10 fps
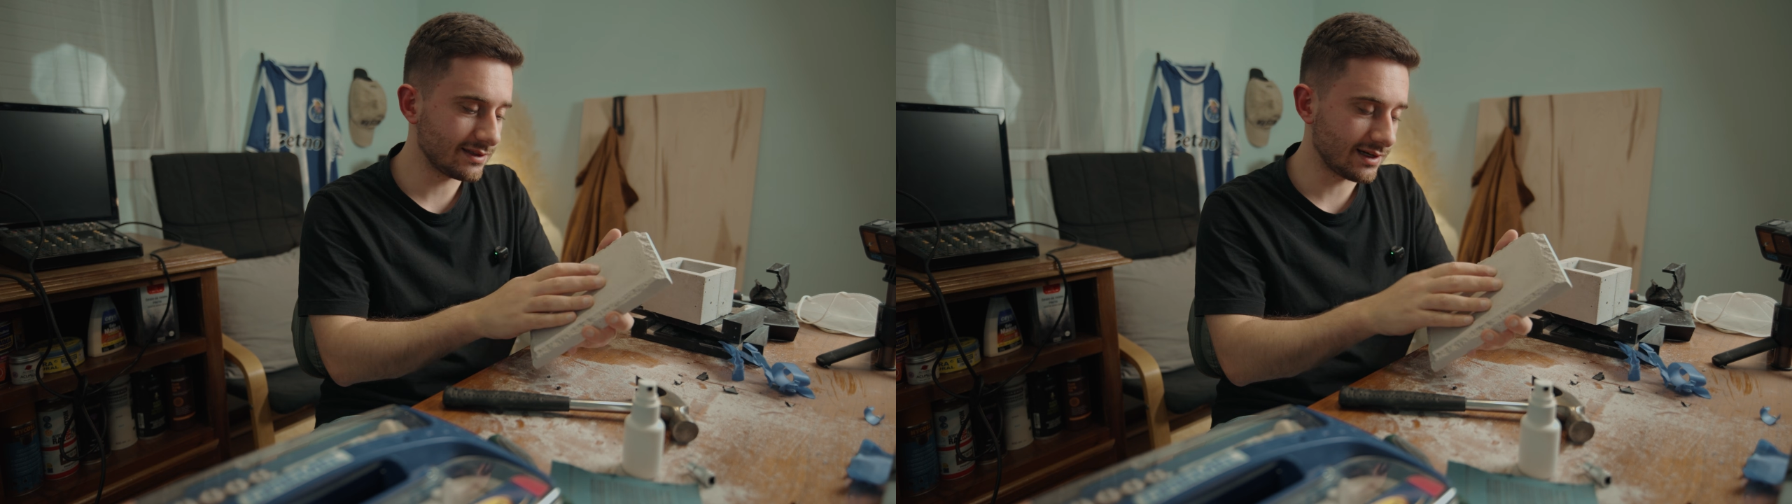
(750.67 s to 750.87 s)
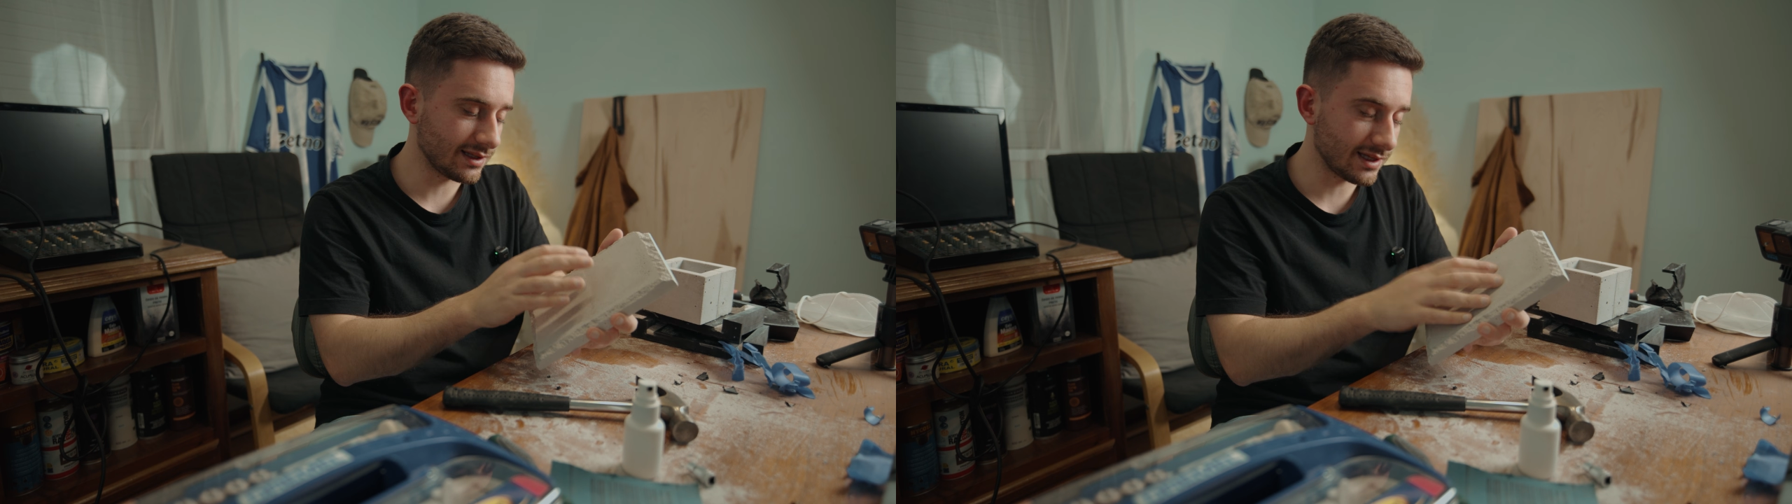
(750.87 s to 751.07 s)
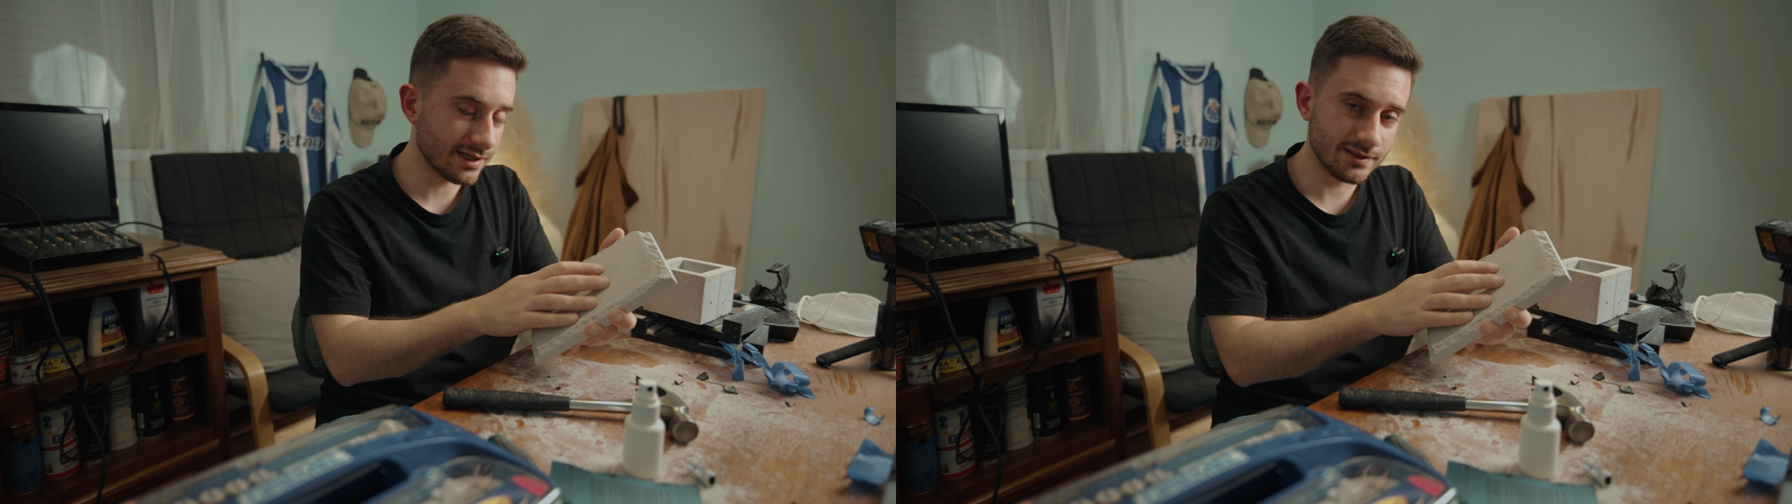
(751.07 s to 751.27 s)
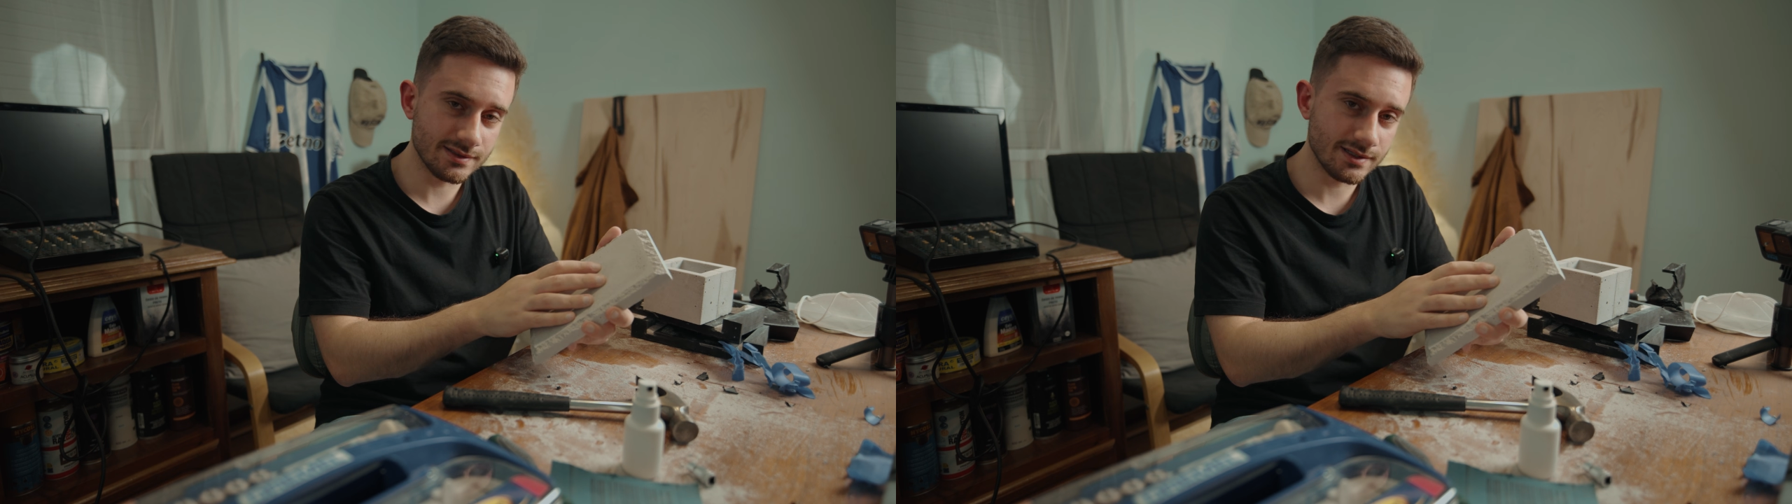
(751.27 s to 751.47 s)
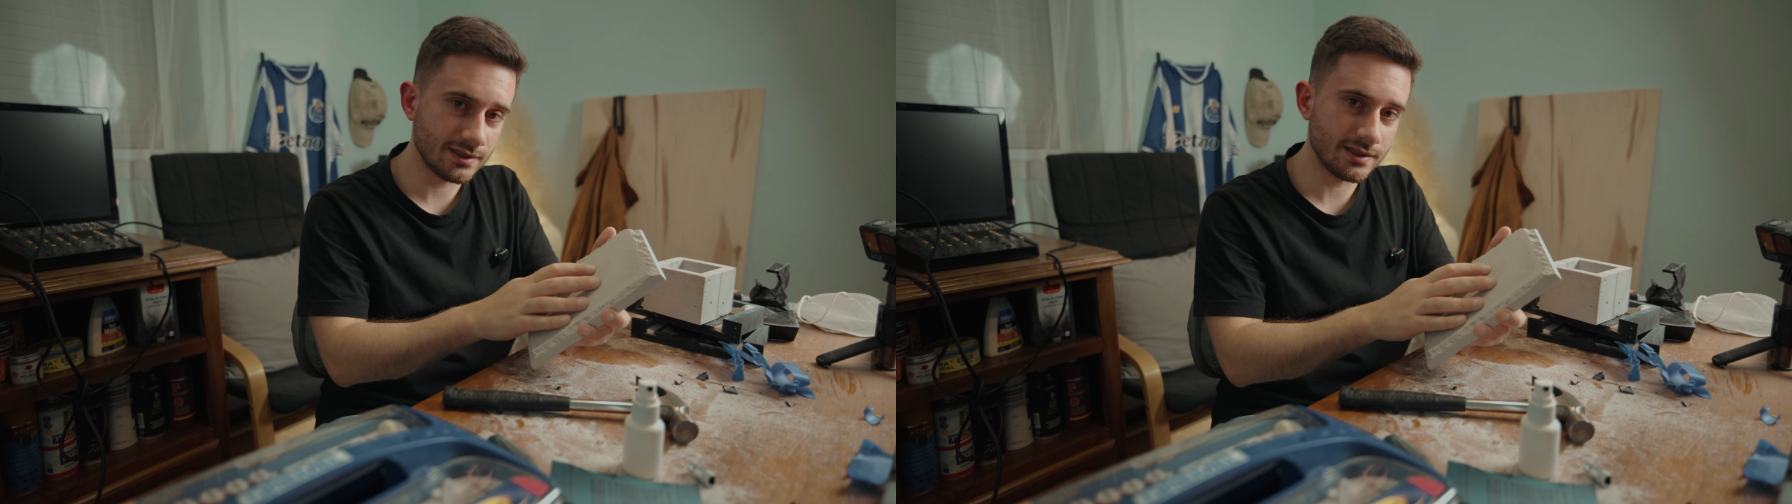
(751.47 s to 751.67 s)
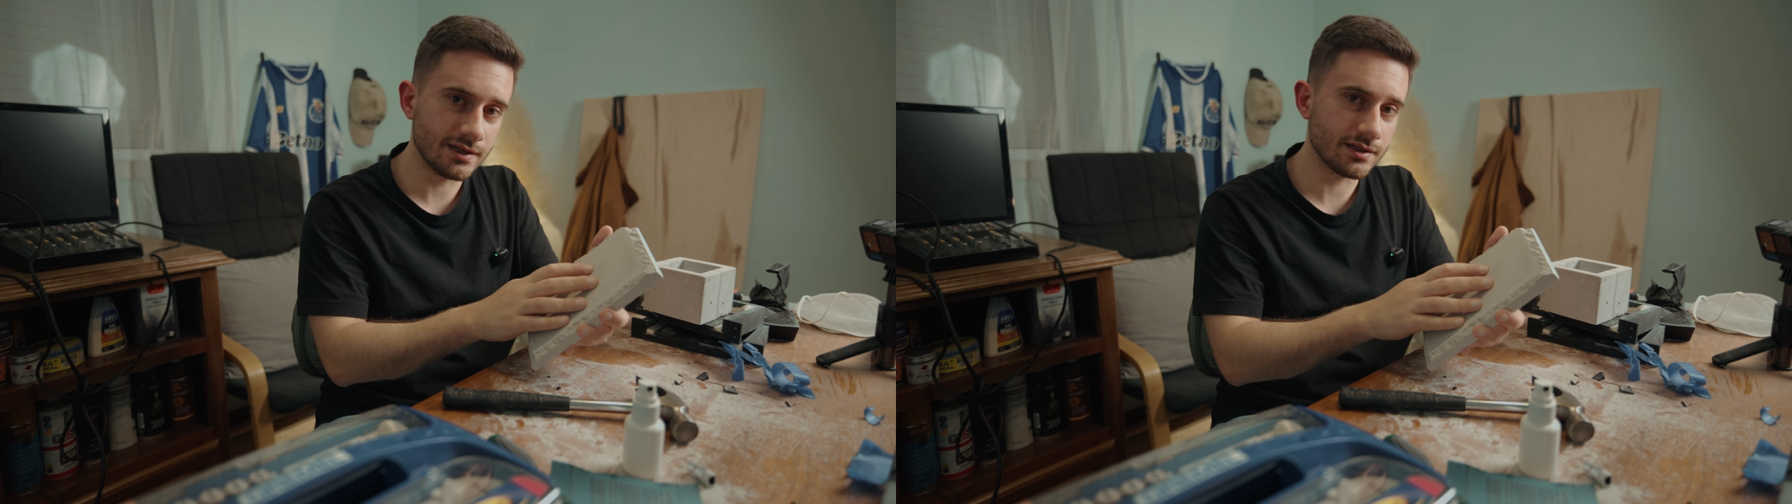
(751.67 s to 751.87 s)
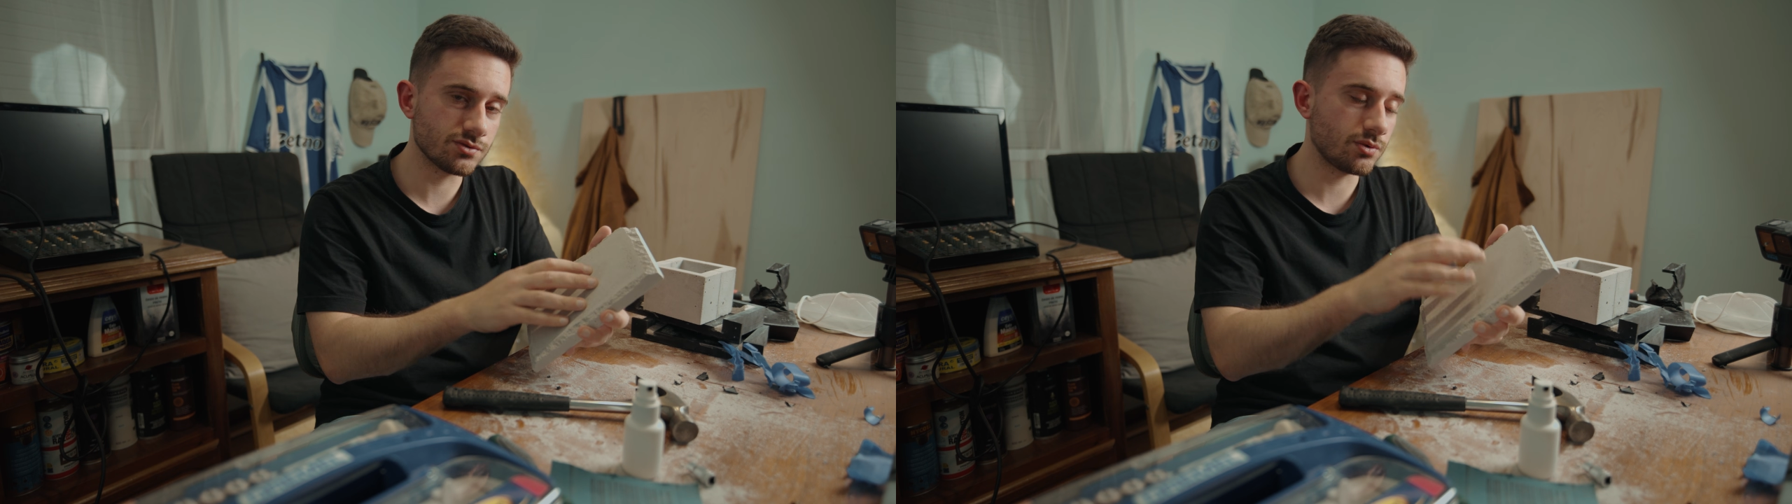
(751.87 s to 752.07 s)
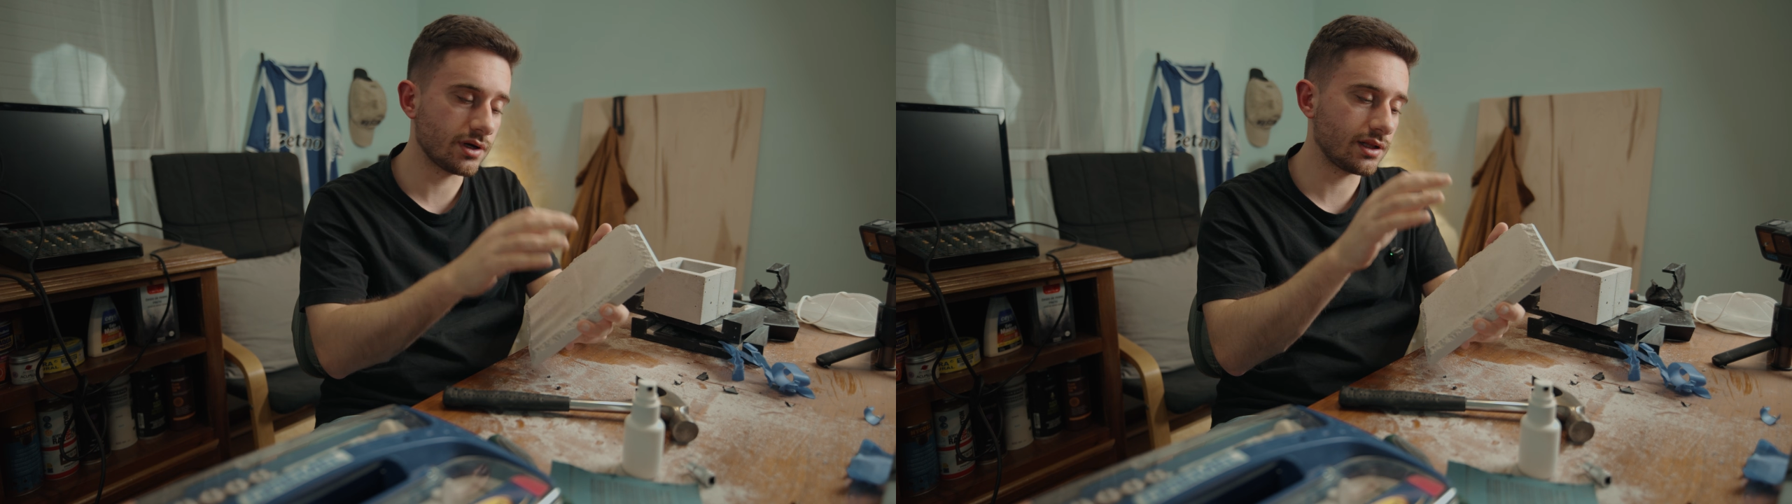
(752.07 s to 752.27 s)
I like this idea as
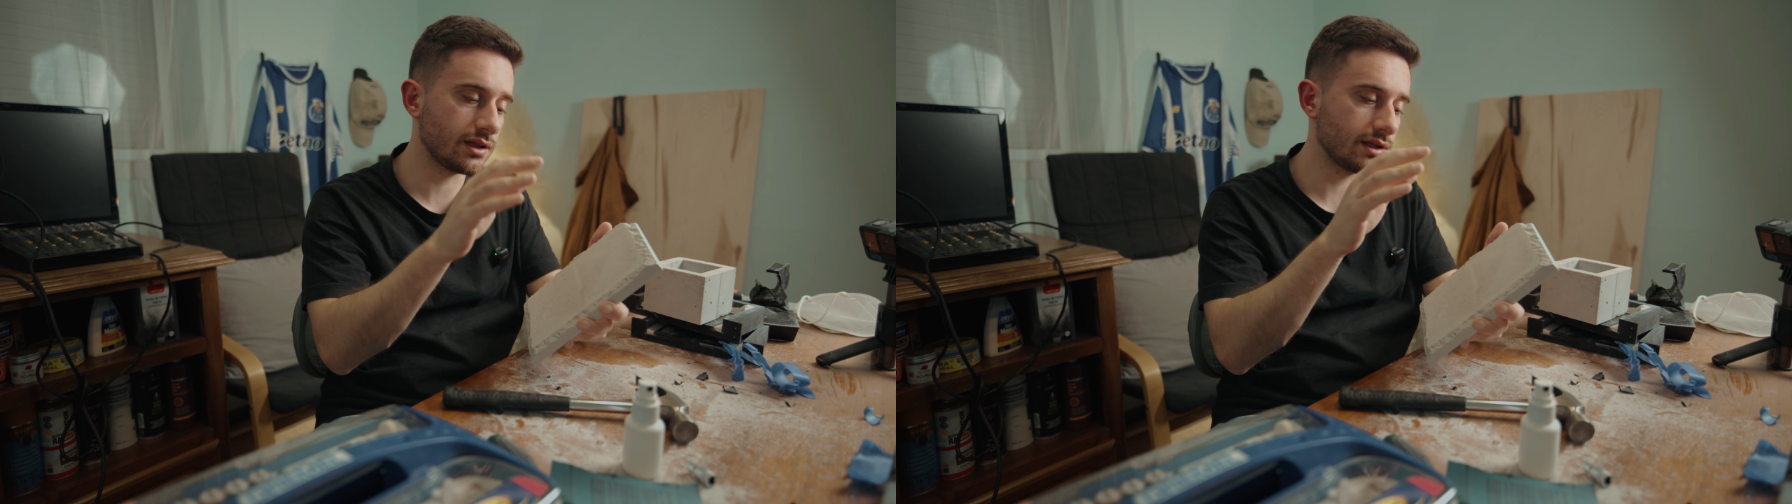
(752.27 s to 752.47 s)
well,